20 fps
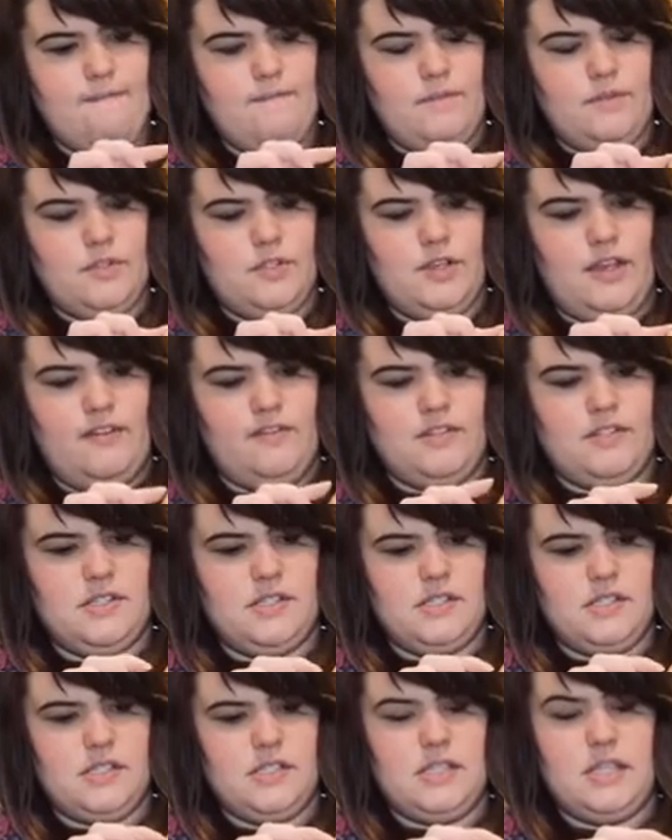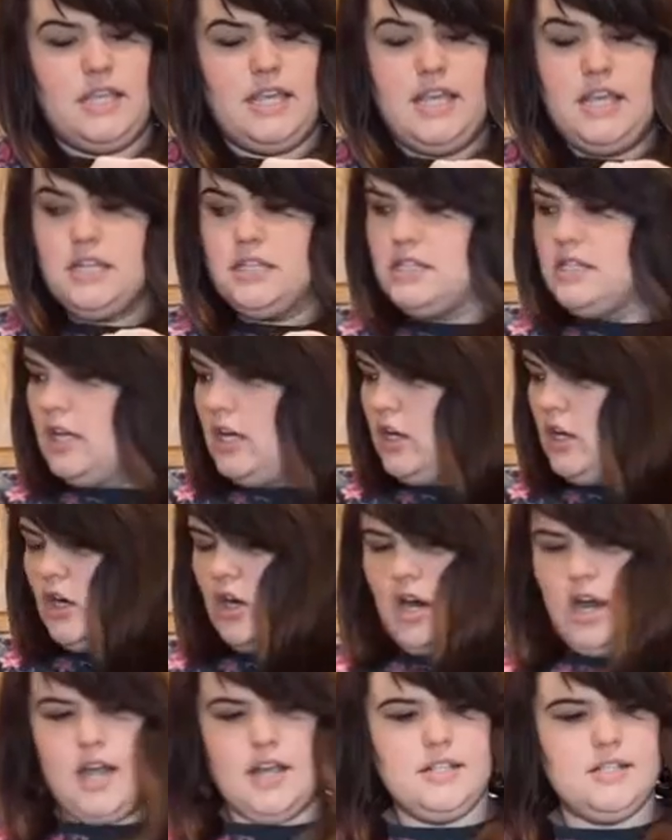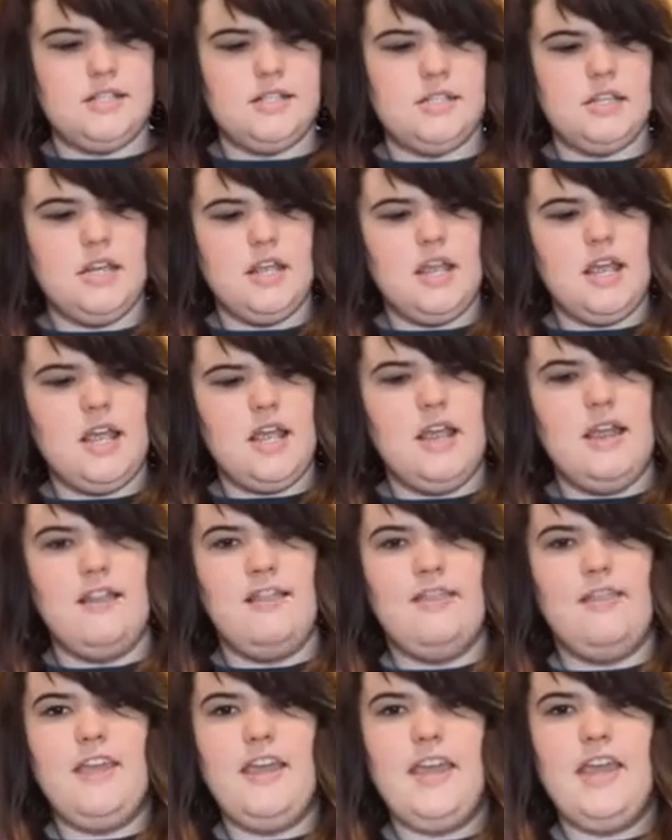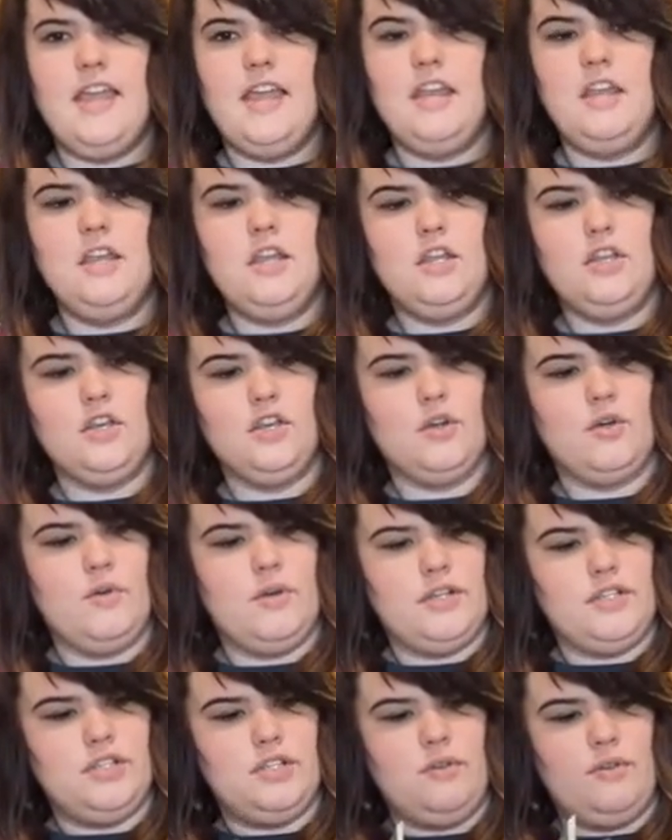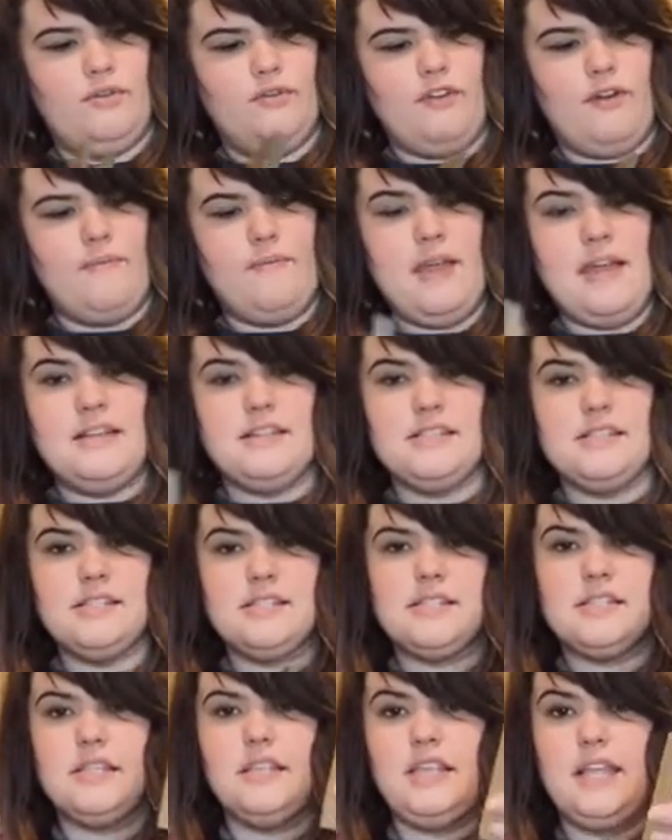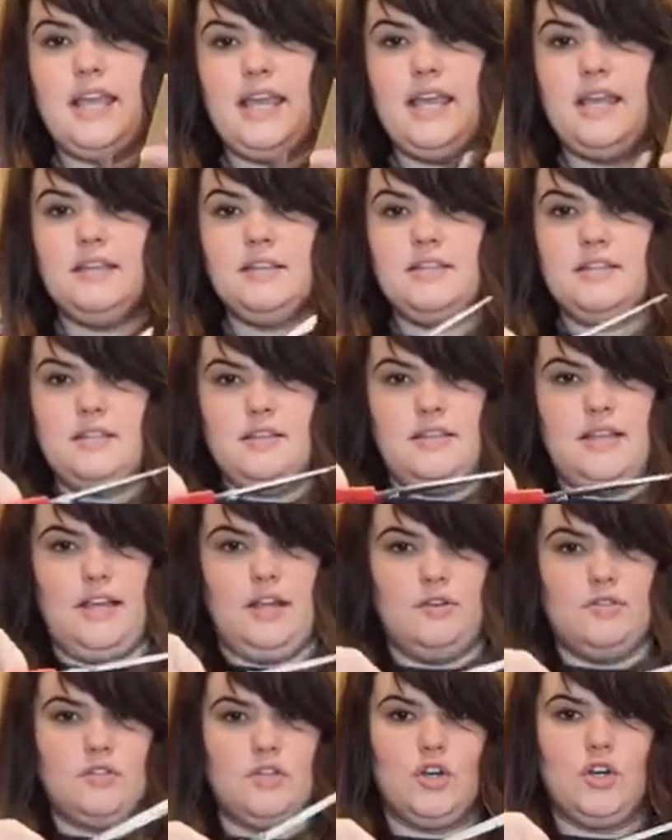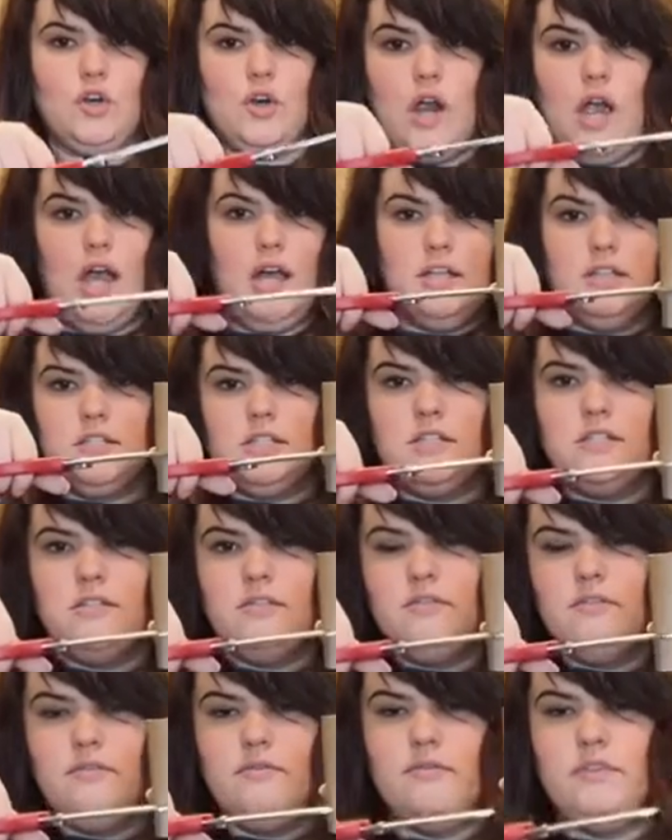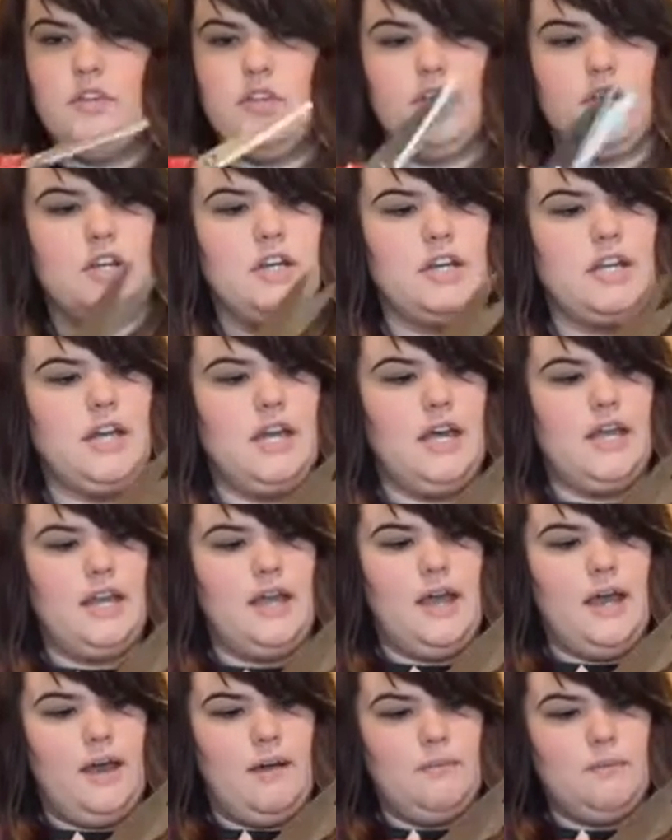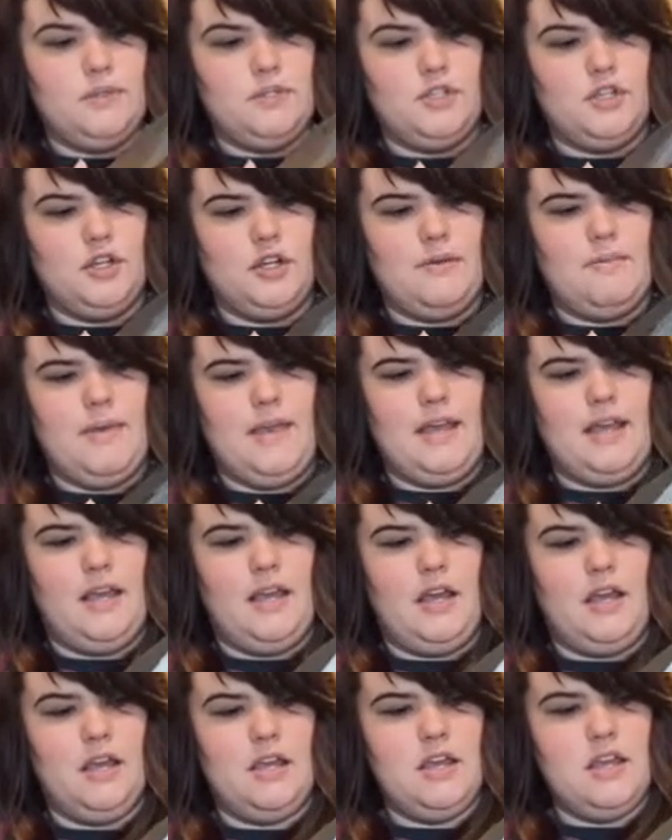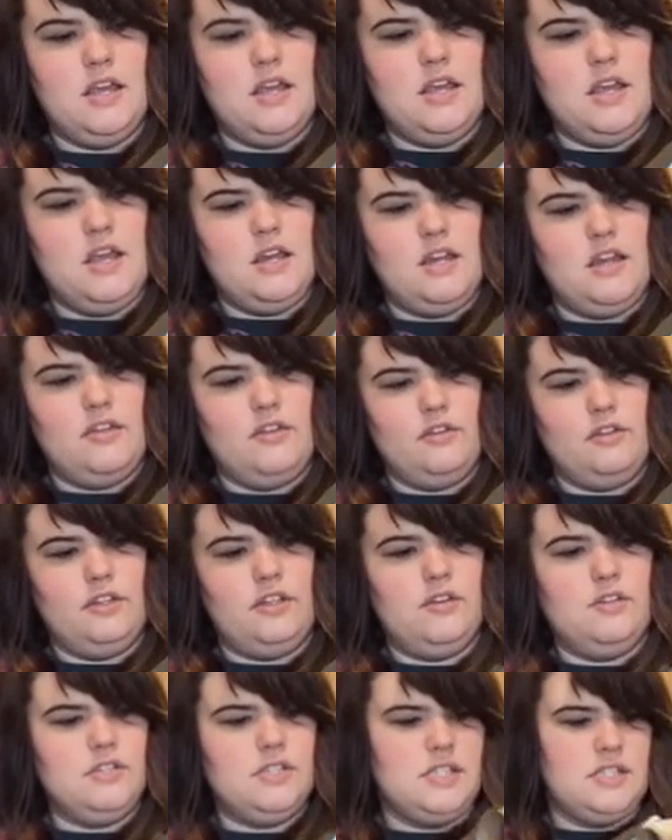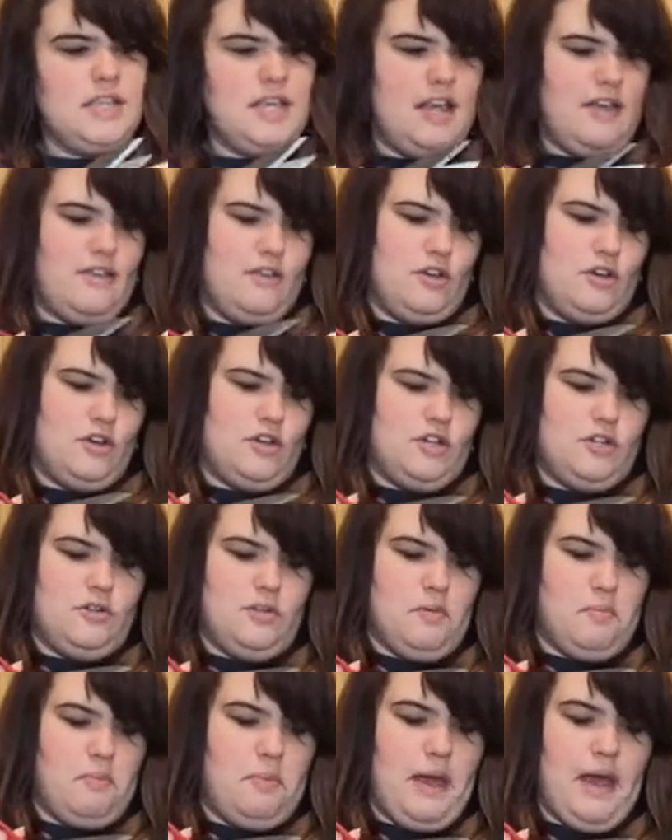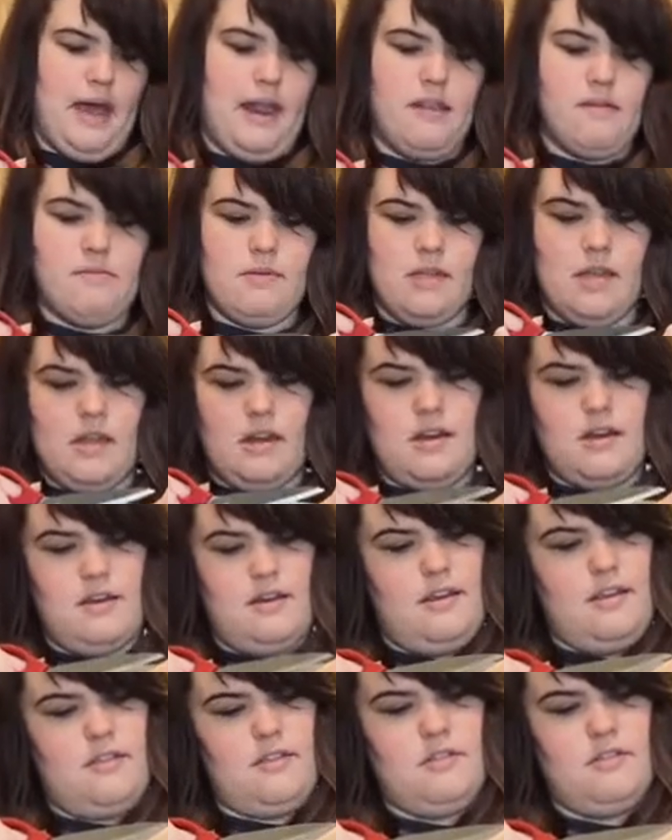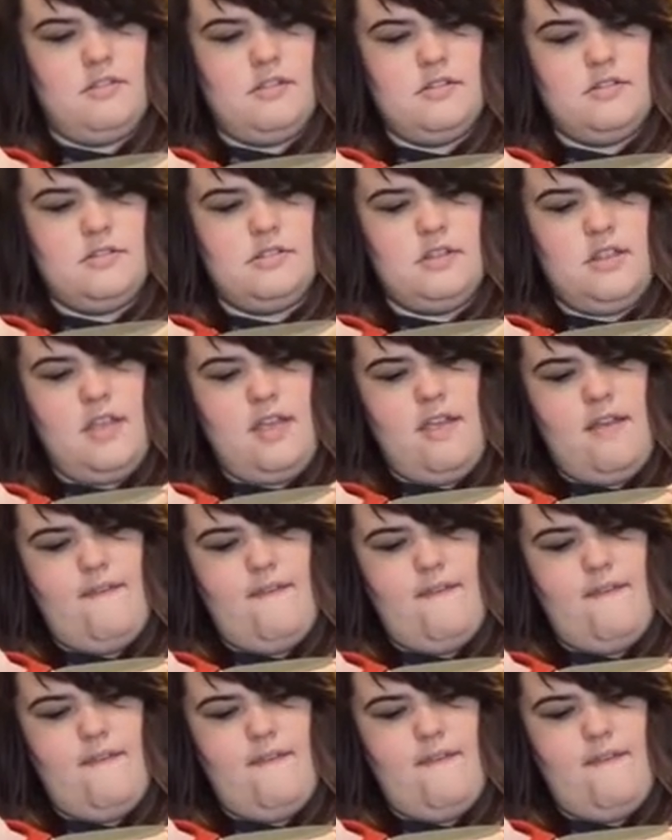So you have a slit across. Then you're going to, from that slit that goes across, you're gonna cut up. So you're gonna make another little slit, and then you're gonna do the bottom and cut another little slit.